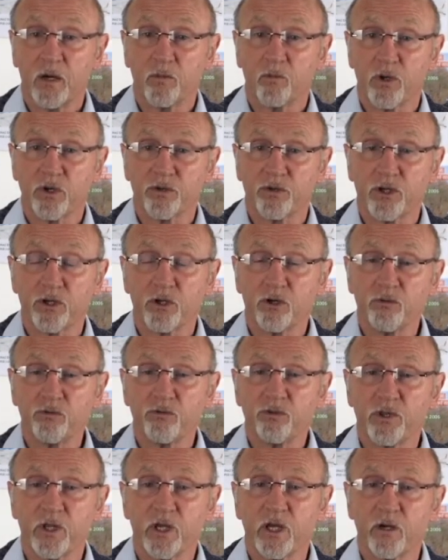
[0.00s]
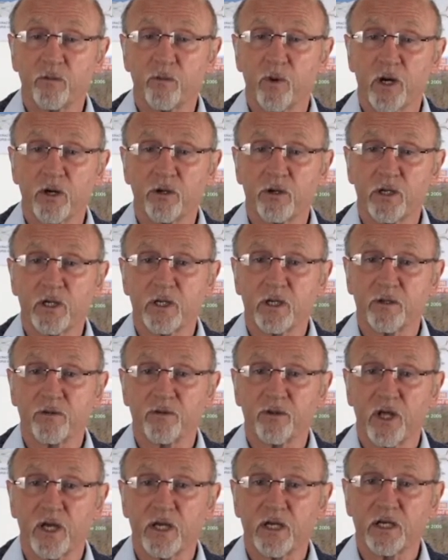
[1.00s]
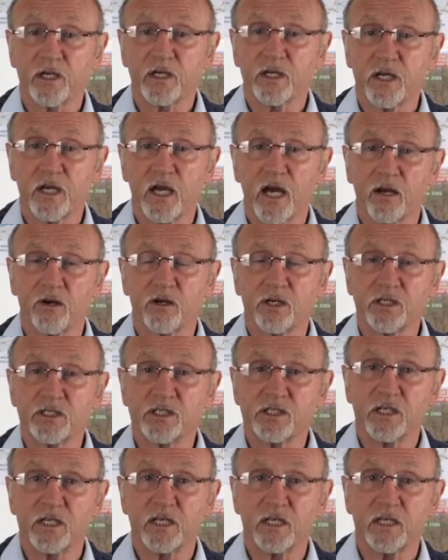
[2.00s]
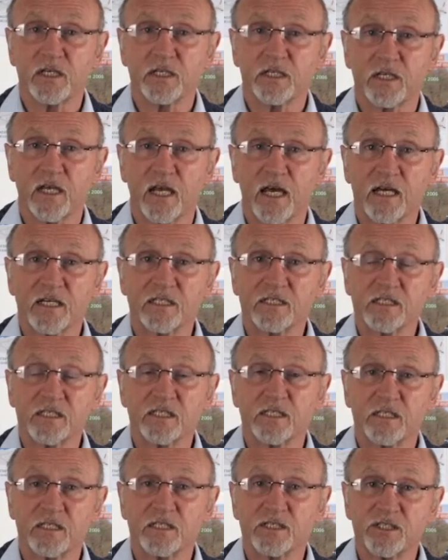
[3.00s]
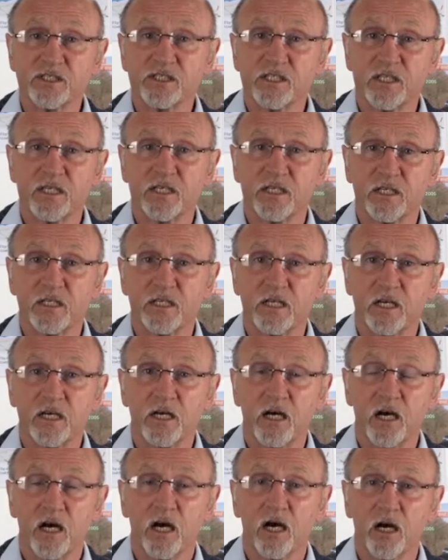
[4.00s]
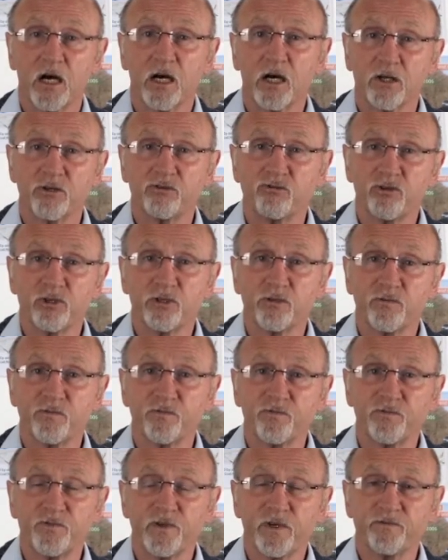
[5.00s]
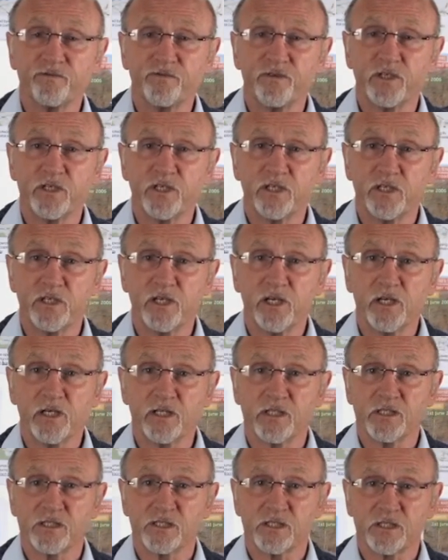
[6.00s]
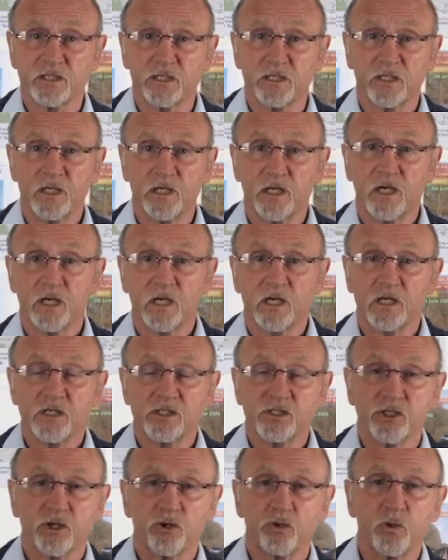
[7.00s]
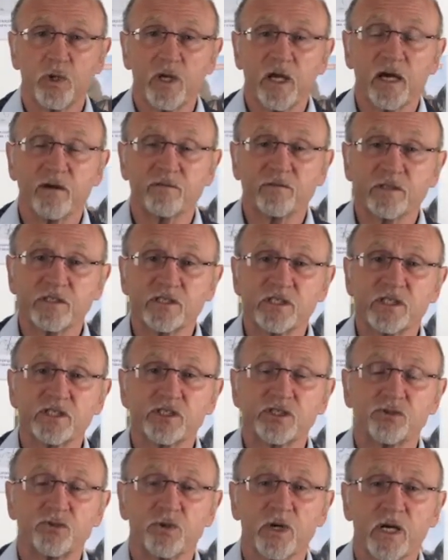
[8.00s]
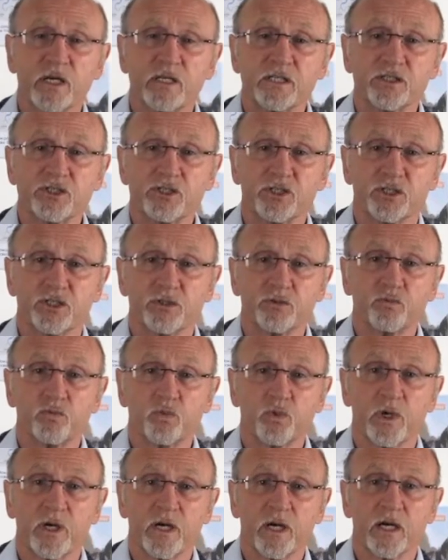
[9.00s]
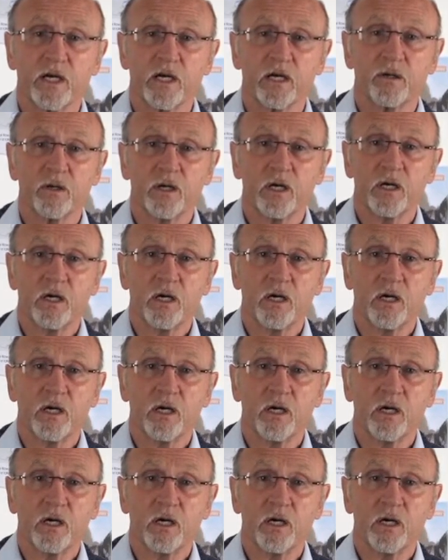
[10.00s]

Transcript: But the good thing about it, they can guarantee it lasts in the sea 150 years. So we have a situation where